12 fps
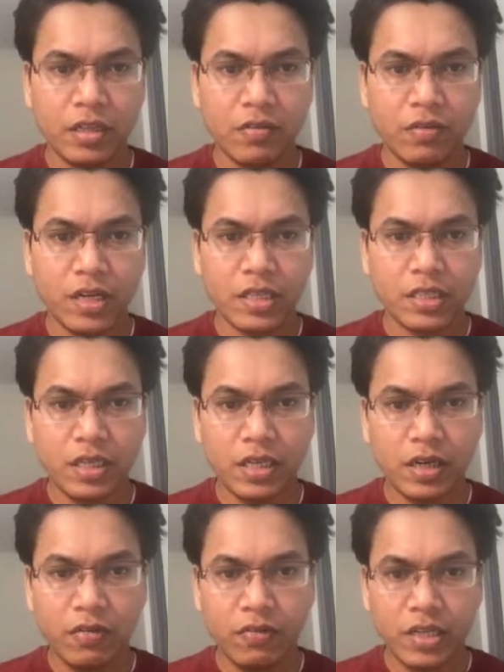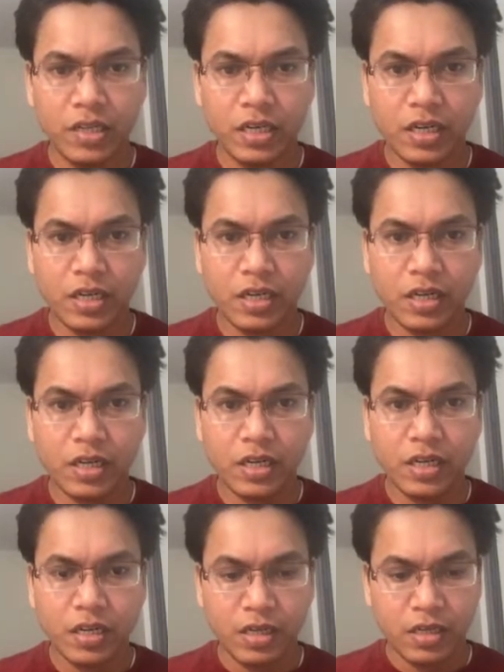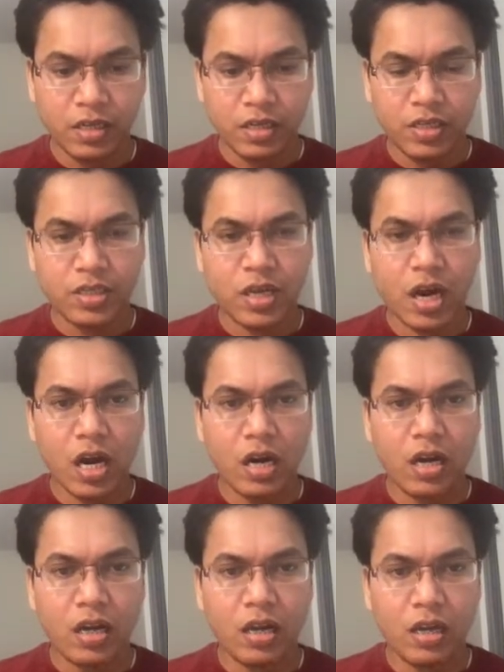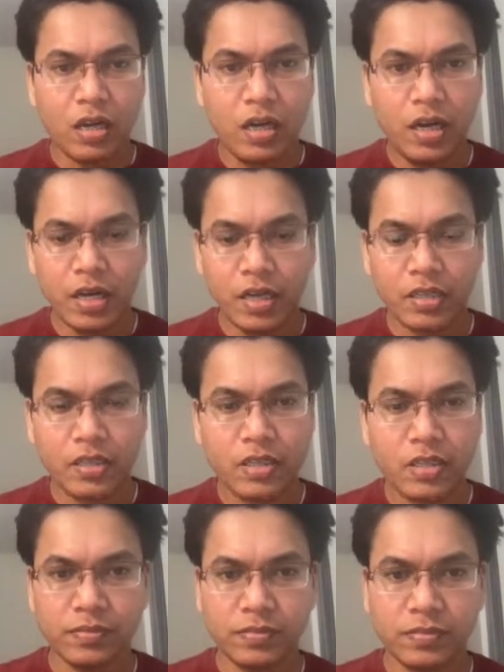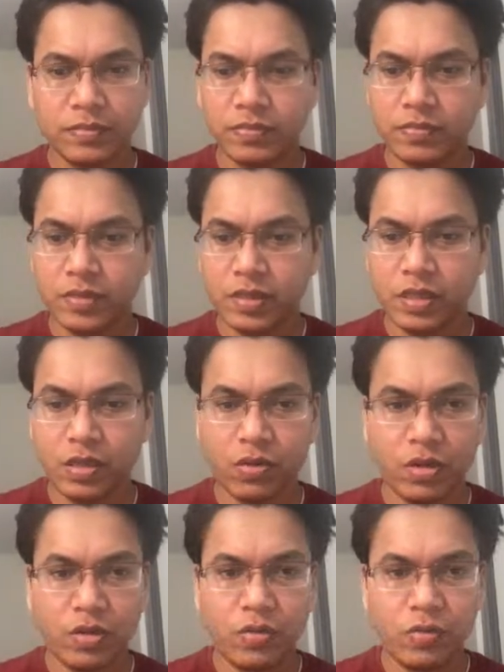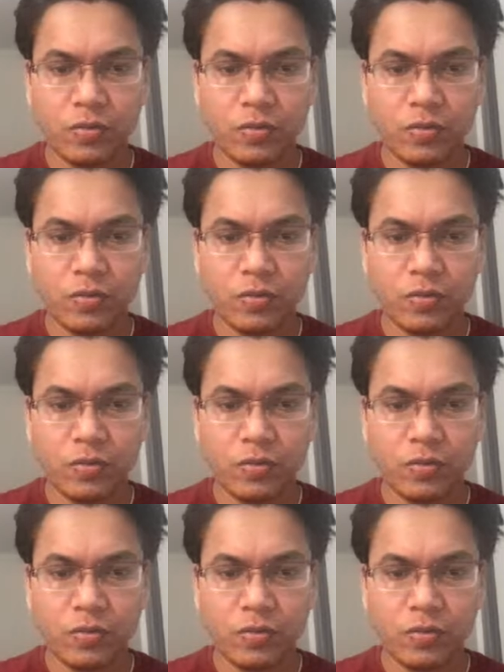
we can say that visited start index equal to